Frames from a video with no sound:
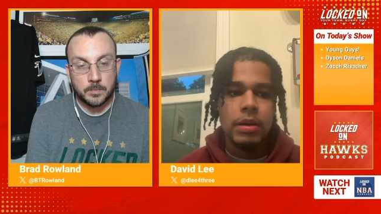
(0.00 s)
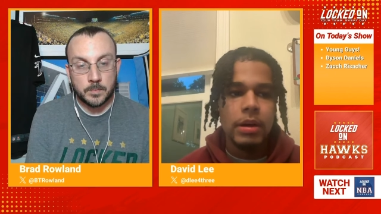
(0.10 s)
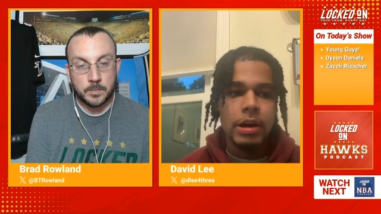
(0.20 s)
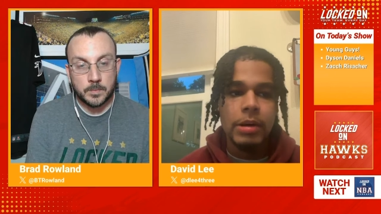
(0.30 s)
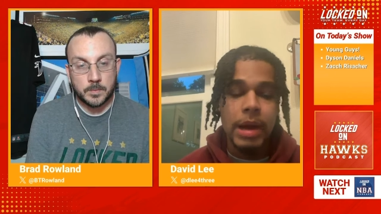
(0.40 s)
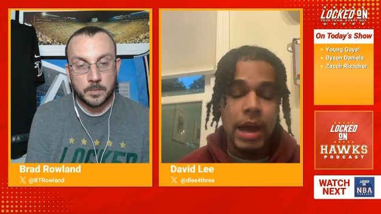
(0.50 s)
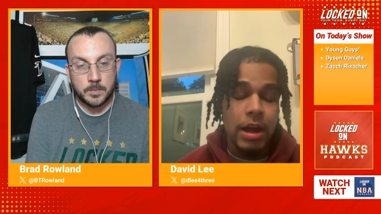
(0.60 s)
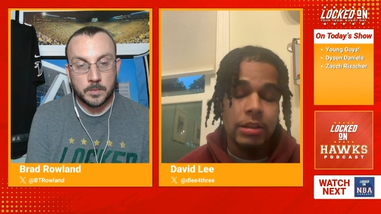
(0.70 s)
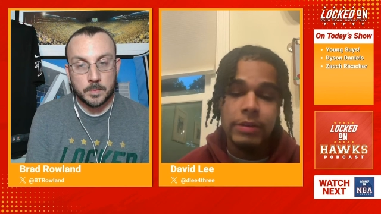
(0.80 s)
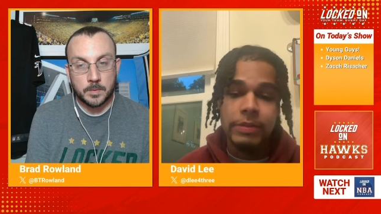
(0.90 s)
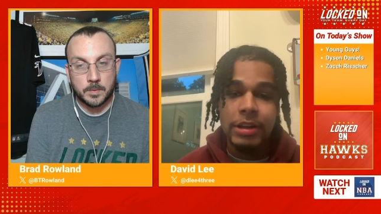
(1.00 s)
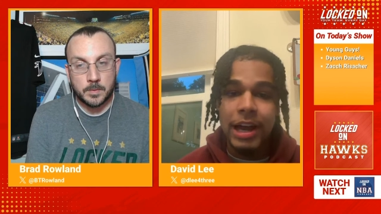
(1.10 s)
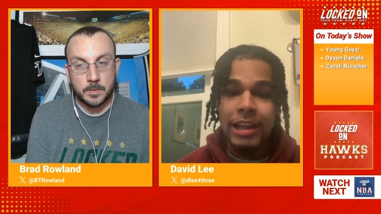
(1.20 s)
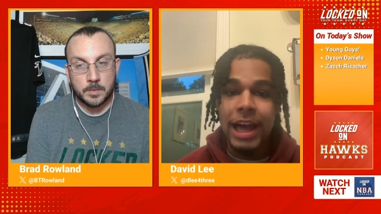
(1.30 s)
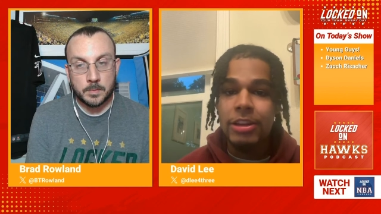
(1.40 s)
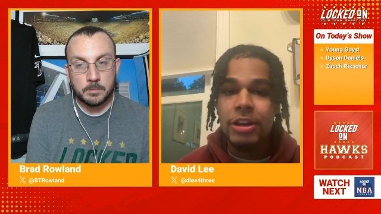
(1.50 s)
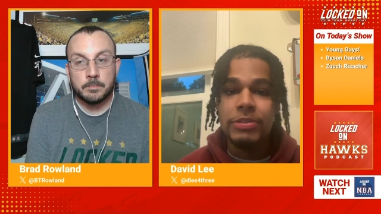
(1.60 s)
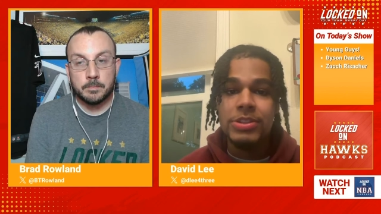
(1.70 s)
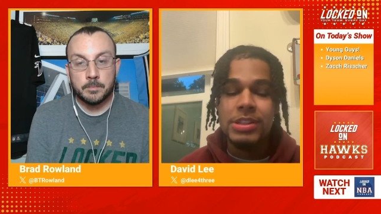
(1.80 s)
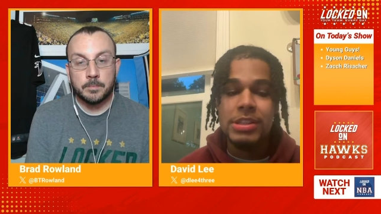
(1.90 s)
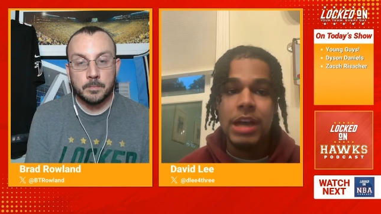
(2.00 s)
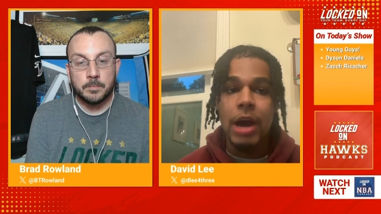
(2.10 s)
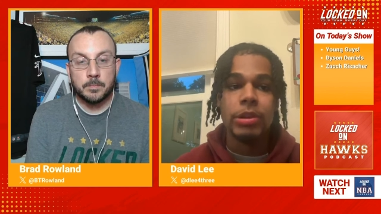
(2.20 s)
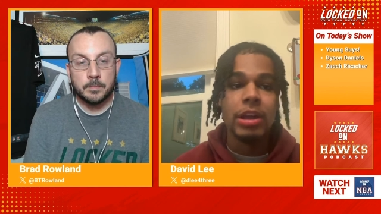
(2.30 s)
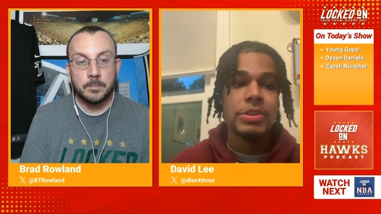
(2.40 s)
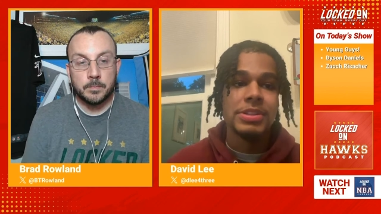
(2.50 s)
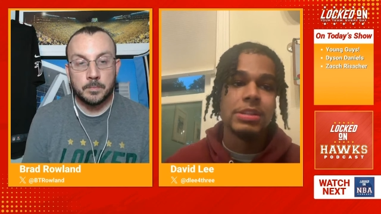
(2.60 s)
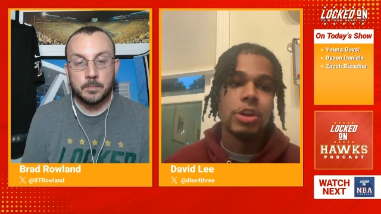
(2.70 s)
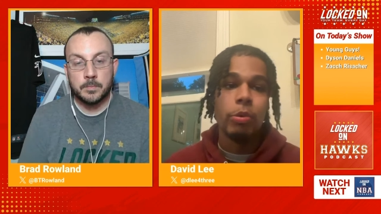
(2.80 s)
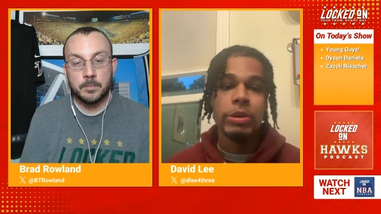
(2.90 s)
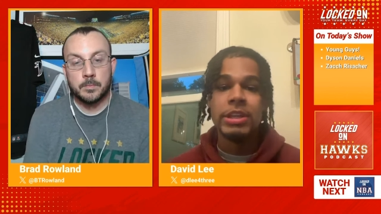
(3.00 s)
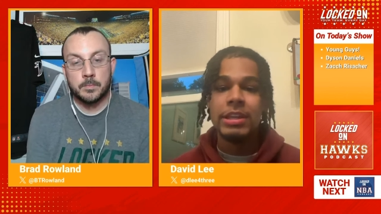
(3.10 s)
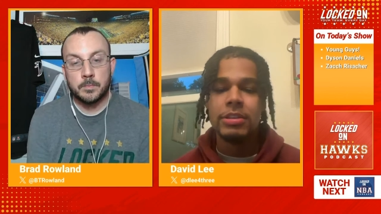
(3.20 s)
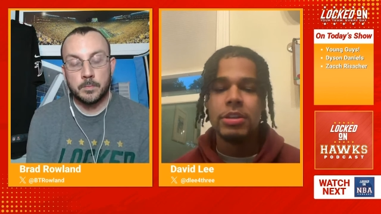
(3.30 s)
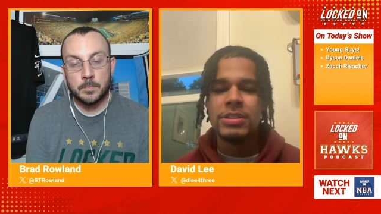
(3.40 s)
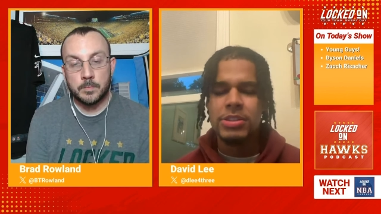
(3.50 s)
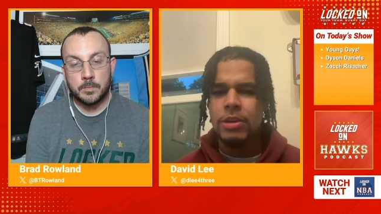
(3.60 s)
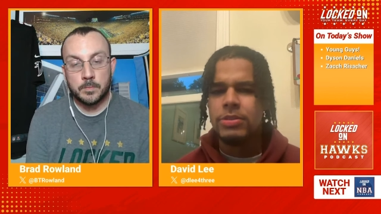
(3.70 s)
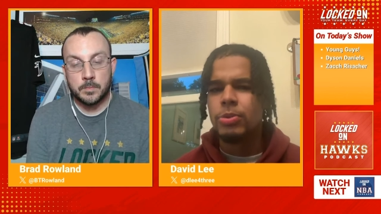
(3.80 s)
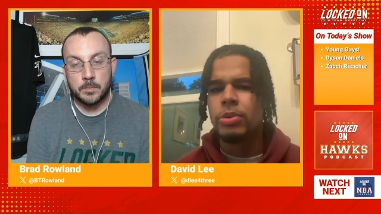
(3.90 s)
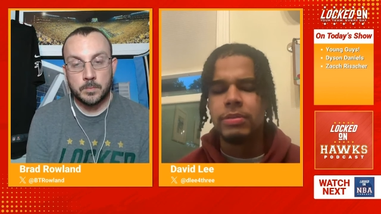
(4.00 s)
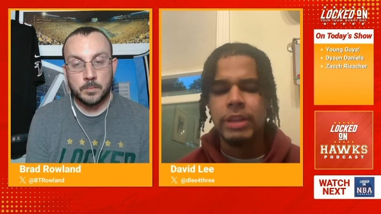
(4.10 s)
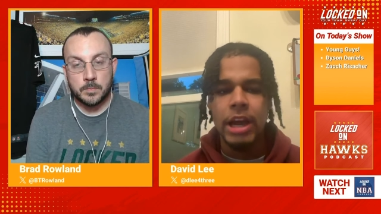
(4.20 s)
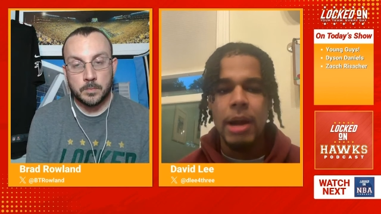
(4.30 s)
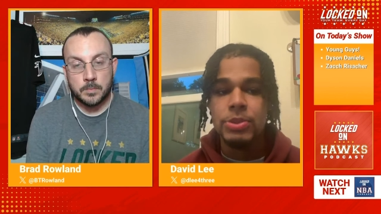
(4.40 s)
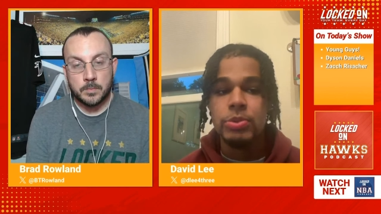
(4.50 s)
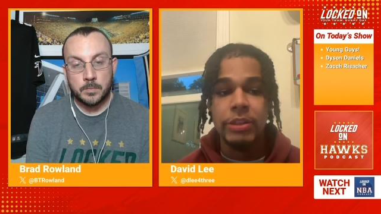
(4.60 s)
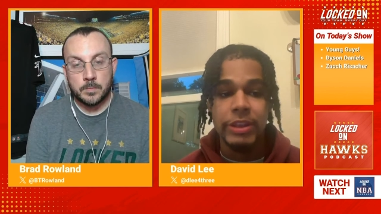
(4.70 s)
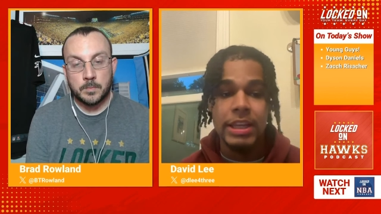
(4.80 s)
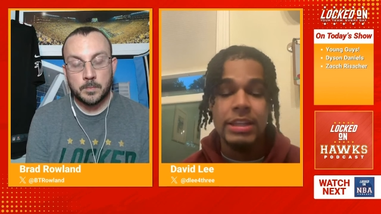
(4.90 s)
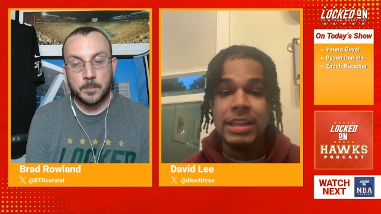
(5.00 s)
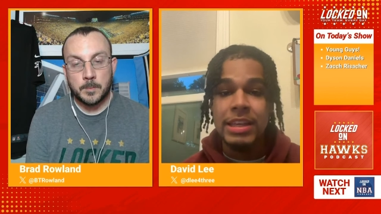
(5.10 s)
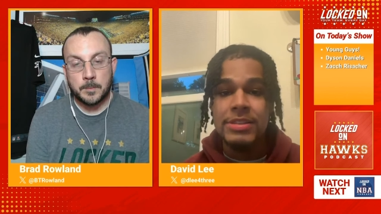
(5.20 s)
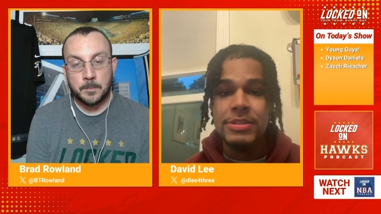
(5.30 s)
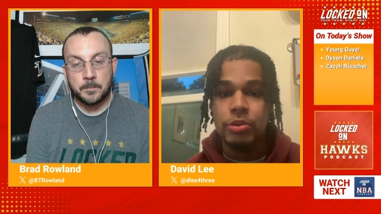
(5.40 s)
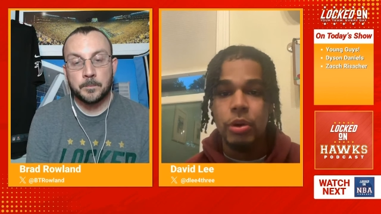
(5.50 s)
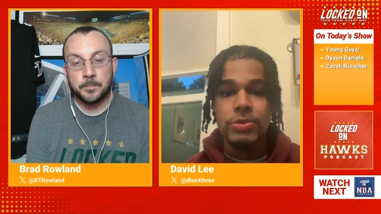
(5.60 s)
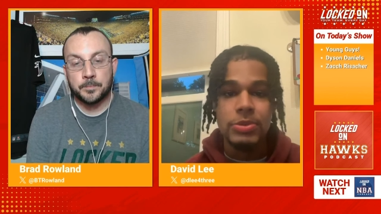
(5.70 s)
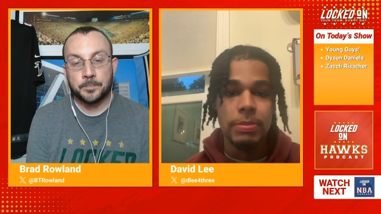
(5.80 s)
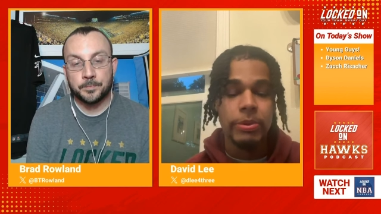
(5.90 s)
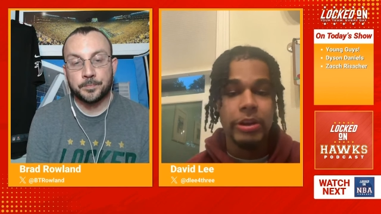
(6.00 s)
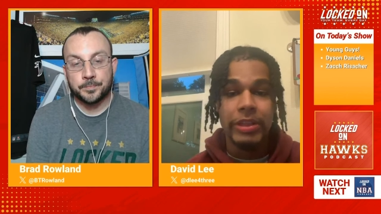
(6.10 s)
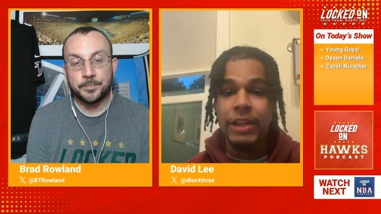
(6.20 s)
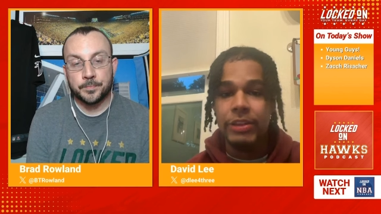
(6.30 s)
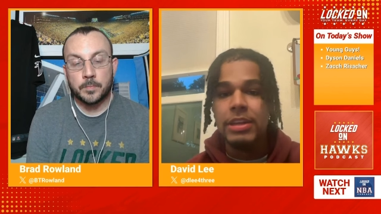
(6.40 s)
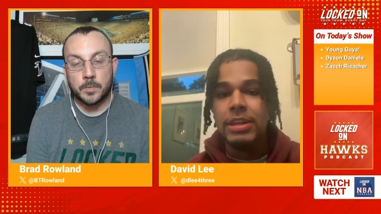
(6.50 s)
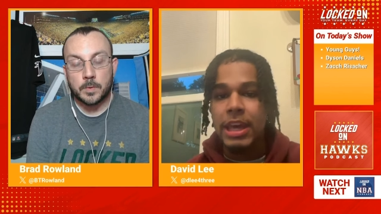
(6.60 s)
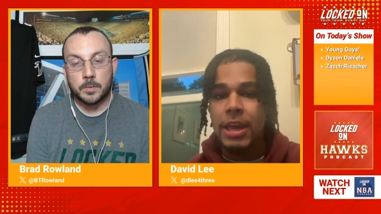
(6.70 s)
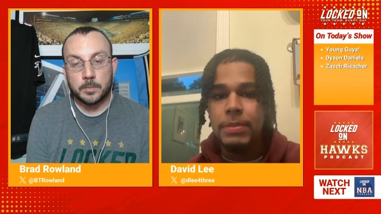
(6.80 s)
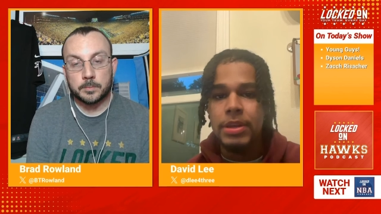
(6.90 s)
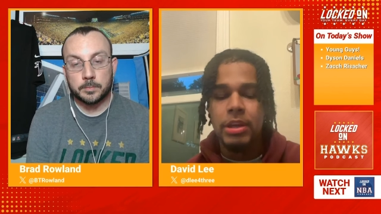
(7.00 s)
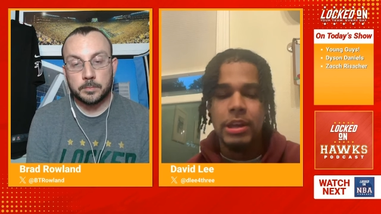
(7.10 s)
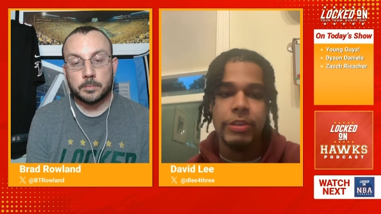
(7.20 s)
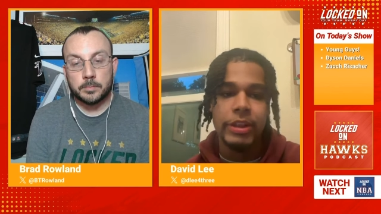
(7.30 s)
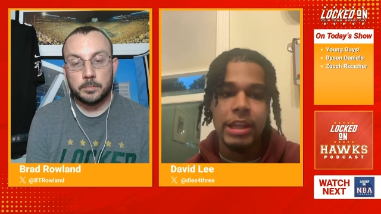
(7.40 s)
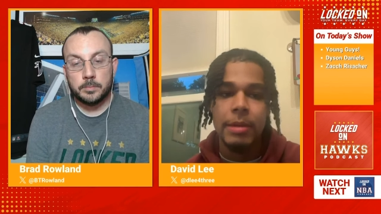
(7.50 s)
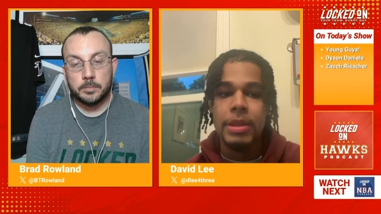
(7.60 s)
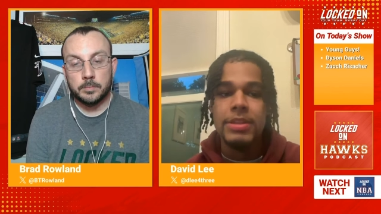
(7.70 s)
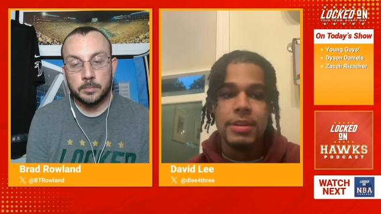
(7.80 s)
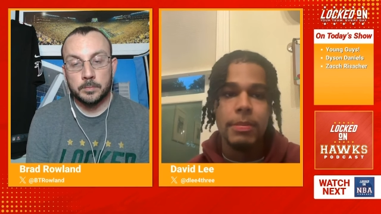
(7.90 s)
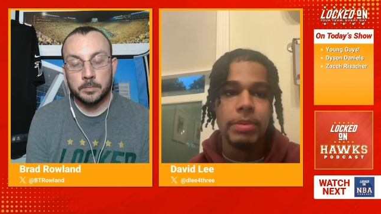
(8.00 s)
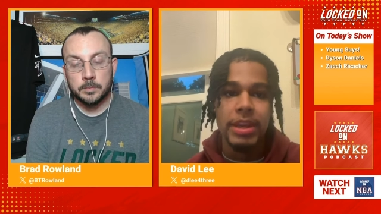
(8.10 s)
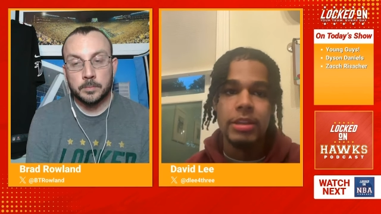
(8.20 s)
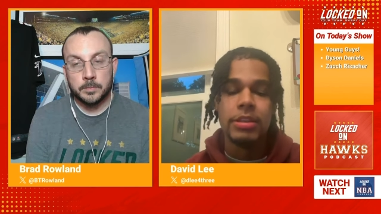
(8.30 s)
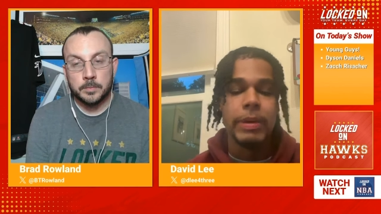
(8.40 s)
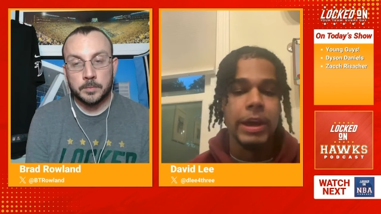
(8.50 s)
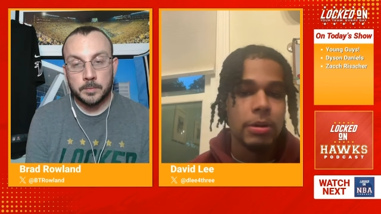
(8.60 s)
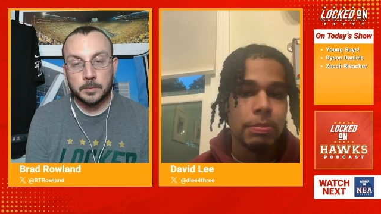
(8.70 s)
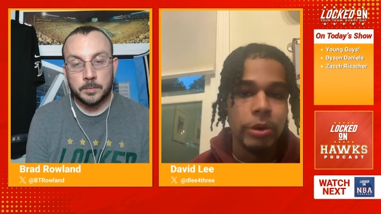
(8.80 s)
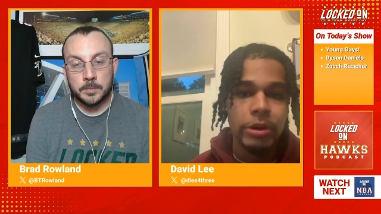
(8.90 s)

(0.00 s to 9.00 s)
Speaker 1: um, I, I, love it. I, I, love to see. I would love to see Kobe get the t- sort of like opportunity I think he needs to grow into the player that I think he can be, and I think that means him being the backup point